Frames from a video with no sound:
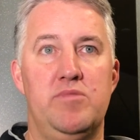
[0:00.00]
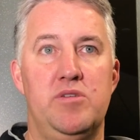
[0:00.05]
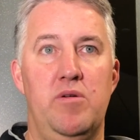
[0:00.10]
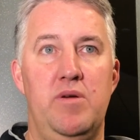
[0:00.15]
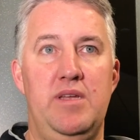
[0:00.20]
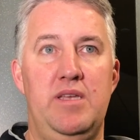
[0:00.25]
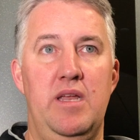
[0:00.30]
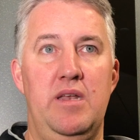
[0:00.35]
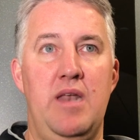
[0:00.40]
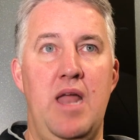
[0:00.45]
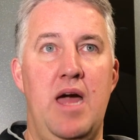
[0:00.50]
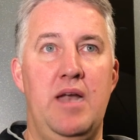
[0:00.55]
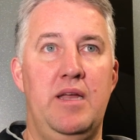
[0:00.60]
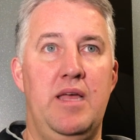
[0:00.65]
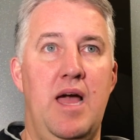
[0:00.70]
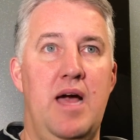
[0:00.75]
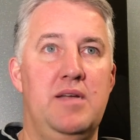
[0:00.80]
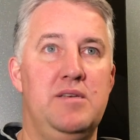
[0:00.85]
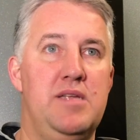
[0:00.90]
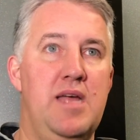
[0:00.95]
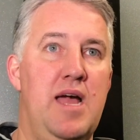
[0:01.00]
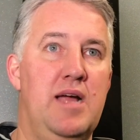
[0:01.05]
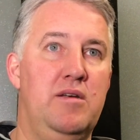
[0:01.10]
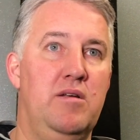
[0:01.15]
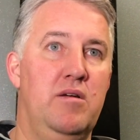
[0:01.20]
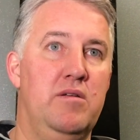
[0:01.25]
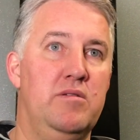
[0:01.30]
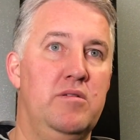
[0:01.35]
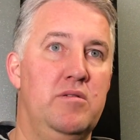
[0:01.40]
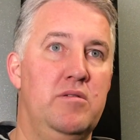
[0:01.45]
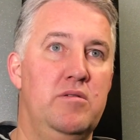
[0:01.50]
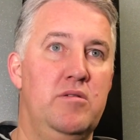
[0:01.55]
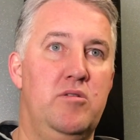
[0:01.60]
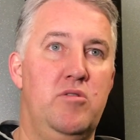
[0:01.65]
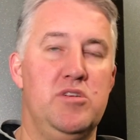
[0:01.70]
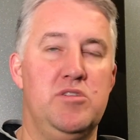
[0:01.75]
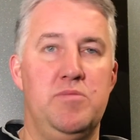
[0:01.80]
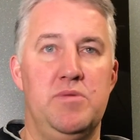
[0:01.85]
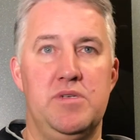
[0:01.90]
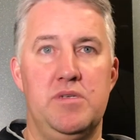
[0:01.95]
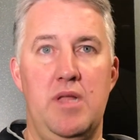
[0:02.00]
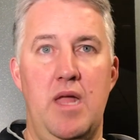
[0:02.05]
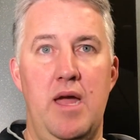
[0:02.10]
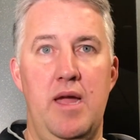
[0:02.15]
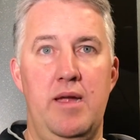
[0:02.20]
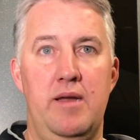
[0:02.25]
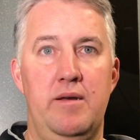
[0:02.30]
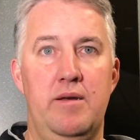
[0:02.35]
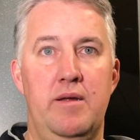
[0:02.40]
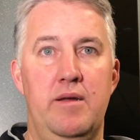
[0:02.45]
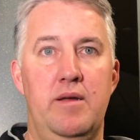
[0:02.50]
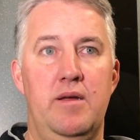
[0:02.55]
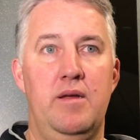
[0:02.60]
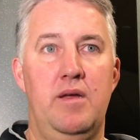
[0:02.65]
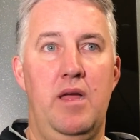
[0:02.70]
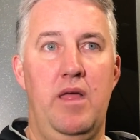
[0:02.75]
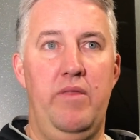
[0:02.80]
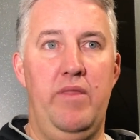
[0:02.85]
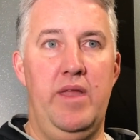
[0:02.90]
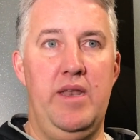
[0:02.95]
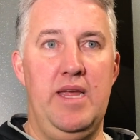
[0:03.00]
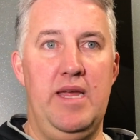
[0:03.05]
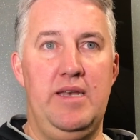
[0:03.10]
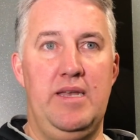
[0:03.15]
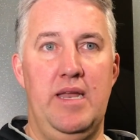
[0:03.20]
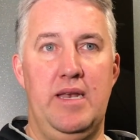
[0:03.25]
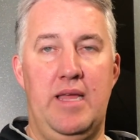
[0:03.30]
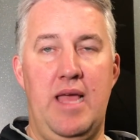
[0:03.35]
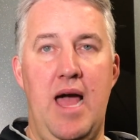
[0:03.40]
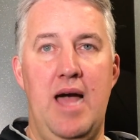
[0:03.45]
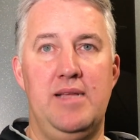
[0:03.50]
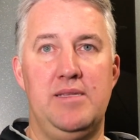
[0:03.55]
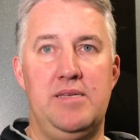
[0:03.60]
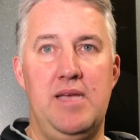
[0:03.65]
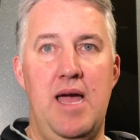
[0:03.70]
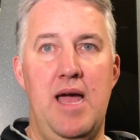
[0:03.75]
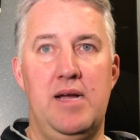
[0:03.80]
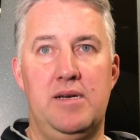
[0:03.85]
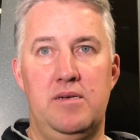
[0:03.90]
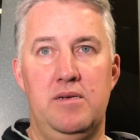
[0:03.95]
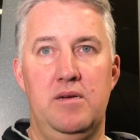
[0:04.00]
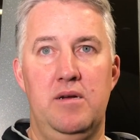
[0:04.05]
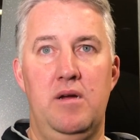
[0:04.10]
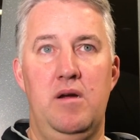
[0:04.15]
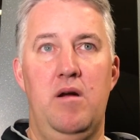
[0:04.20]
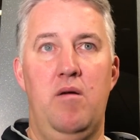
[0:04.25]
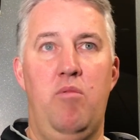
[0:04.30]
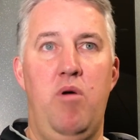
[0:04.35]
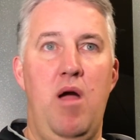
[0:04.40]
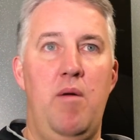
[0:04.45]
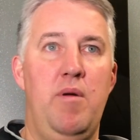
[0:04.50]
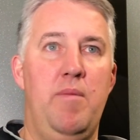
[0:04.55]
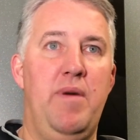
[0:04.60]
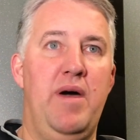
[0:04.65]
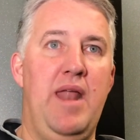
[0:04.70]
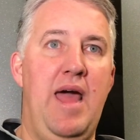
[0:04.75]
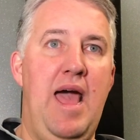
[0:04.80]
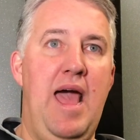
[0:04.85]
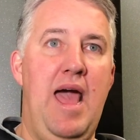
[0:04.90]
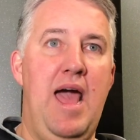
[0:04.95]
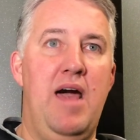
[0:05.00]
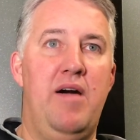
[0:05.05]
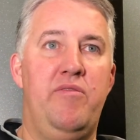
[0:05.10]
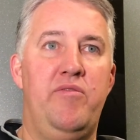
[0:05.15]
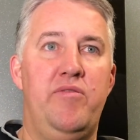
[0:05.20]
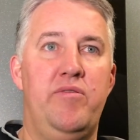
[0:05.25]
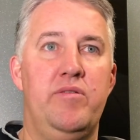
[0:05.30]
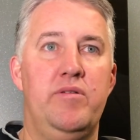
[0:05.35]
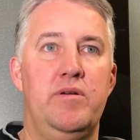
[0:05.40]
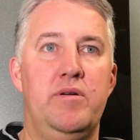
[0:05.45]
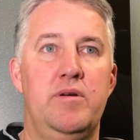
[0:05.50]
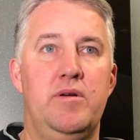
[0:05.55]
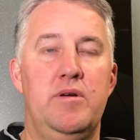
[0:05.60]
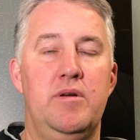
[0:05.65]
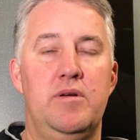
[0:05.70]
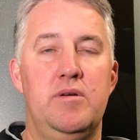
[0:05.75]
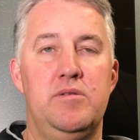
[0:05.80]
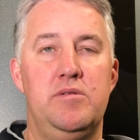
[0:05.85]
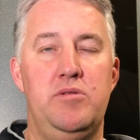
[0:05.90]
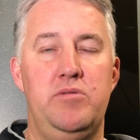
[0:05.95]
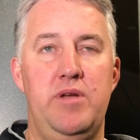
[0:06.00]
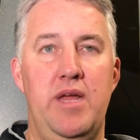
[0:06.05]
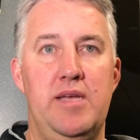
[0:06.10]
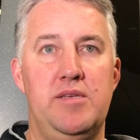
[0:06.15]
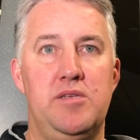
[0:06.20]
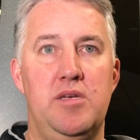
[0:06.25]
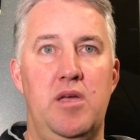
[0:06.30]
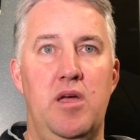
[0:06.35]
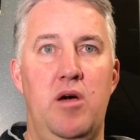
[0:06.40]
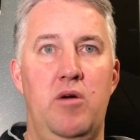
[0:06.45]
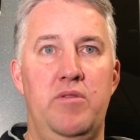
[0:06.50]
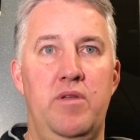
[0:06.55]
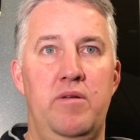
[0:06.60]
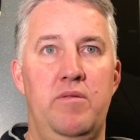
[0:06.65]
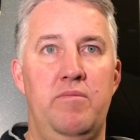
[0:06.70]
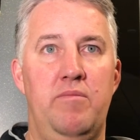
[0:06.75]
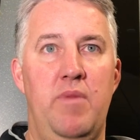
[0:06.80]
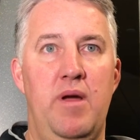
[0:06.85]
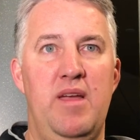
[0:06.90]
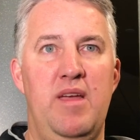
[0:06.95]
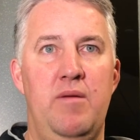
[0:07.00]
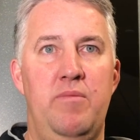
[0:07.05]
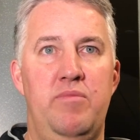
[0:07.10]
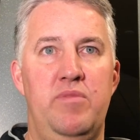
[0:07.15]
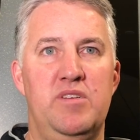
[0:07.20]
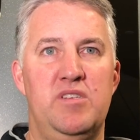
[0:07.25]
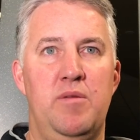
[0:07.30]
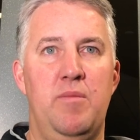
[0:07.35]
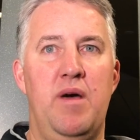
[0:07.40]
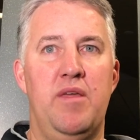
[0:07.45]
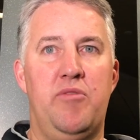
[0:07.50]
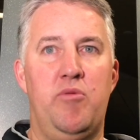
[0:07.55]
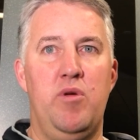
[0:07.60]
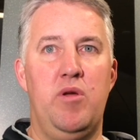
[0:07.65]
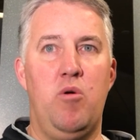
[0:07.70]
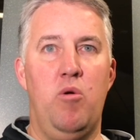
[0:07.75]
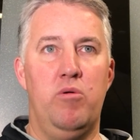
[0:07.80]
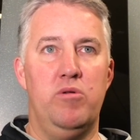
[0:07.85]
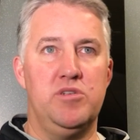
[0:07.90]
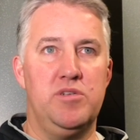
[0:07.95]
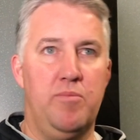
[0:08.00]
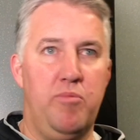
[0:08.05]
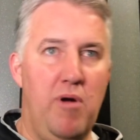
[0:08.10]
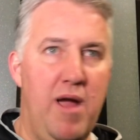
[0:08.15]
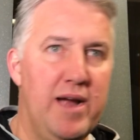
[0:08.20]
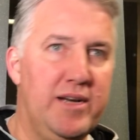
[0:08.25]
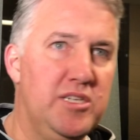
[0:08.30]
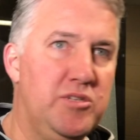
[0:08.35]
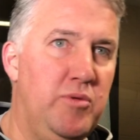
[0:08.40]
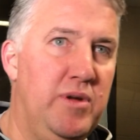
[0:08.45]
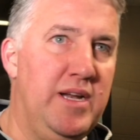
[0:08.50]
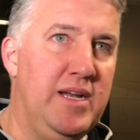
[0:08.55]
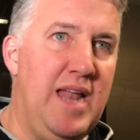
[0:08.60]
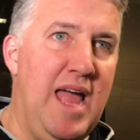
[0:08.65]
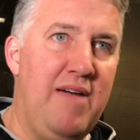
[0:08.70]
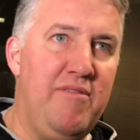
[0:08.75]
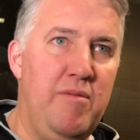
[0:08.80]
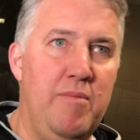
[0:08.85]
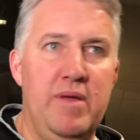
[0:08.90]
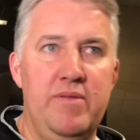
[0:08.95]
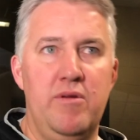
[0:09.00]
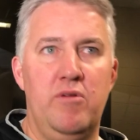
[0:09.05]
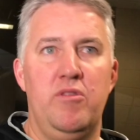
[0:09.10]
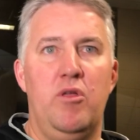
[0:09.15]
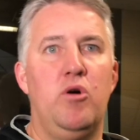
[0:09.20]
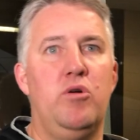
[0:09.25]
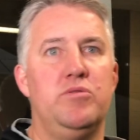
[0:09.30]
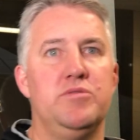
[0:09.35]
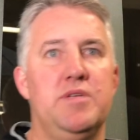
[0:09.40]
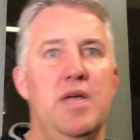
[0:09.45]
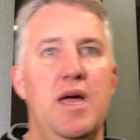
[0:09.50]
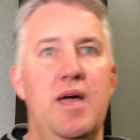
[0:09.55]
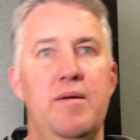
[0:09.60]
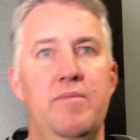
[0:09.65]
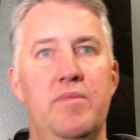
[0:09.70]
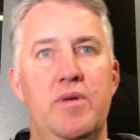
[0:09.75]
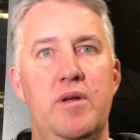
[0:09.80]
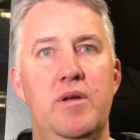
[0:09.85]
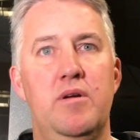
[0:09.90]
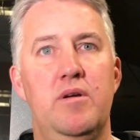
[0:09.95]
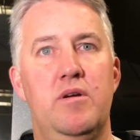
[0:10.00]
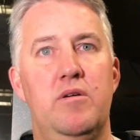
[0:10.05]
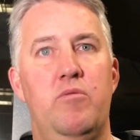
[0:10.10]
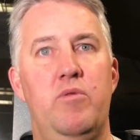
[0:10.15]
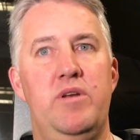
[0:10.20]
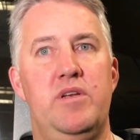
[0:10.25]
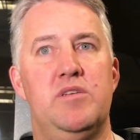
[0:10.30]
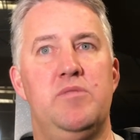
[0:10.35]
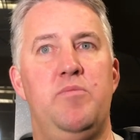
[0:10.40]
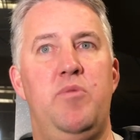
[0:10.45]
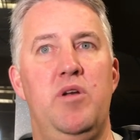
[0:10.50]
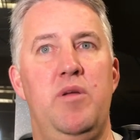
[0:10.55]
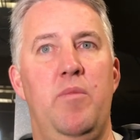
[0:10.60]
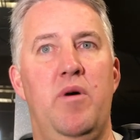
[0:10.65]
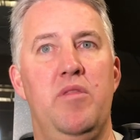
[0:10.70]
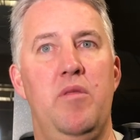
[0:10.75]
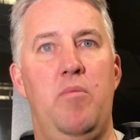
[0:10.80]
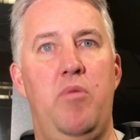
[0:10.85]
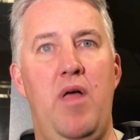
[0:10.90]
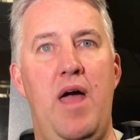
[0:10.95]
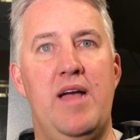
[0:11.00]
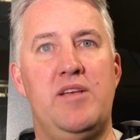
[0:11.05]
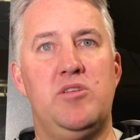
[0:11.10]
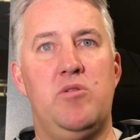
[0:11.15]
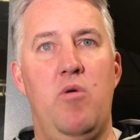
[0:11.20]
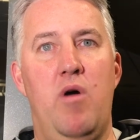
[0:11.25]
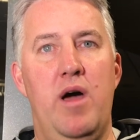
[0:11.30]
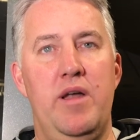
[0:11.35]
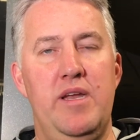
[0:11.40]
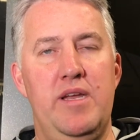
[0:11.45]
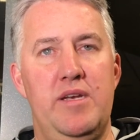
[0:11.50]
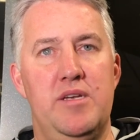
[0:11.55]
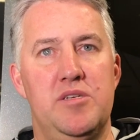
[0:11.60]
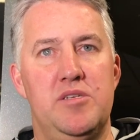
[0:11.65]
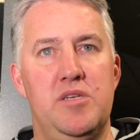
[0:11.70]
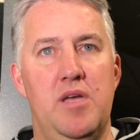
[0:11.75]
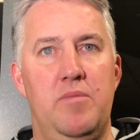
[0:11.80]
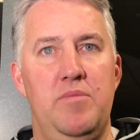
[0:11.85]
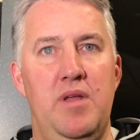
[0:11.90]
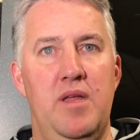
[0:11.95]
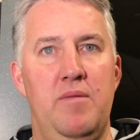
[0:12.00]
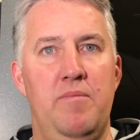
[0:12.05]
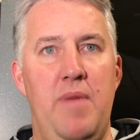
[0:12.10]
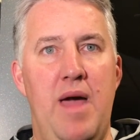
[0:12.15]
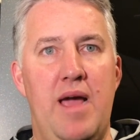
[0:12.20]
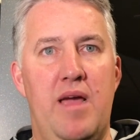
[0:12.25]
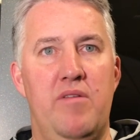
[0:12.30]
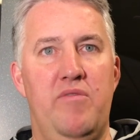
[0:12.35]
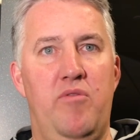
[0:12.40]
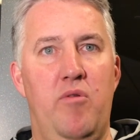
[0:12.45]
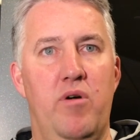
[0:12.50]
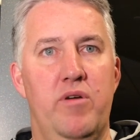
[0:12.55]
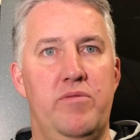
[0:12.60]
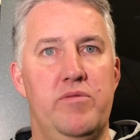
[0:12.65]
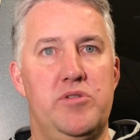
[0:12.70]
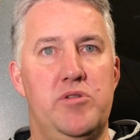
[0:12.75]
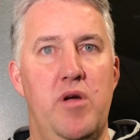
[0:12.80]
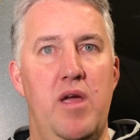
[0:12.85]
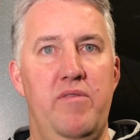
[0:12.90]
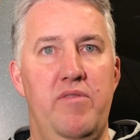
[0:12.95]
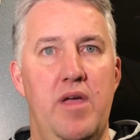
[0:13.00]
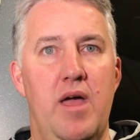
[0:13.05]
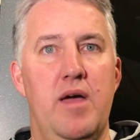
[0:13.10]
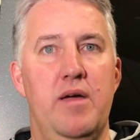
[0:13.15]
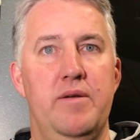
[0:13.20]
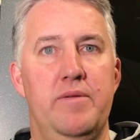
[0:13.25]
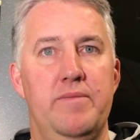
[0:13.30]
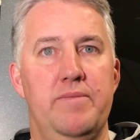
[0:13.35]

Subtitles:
So he did non-contact on Christmas night. And then he did contact probably about a half, 2 days ago. But he was in about three quarters of practice. We didn't have him in there the whole time. We just put him on the black squad. And he just subbed in back and forth with Travion.